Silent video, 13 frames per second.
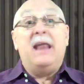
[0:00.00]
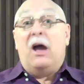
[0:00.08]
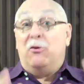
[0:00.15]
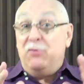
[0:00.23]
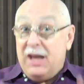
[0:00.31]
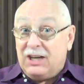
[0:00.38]

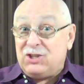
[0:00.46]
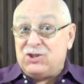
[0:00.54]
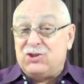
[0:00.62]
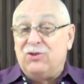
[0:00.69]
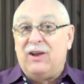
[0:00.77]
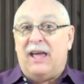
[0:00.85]
Now,
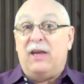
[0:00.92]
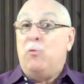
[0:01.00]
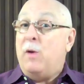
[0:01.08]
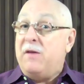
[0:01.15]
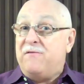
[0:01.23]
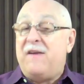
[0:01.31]
yesterday
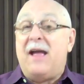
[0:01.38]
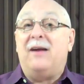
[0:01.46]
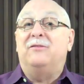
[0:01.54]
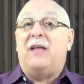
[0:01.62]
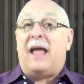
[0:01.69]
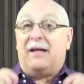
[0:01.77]
we
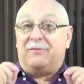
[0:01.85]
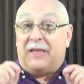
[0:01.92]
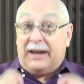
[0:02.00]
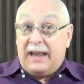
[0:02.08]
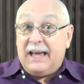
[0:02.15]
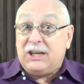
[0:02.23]
found out
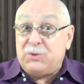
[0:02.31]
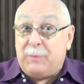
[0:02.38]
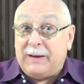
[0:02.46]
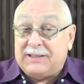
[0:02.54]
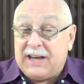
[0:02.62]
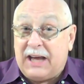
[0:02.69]
that
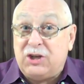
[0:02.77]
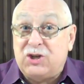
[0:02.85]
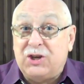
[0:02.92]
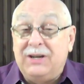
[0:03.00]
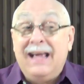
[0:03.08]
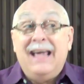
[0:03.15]

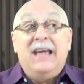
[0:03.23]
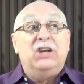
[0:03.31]
expectation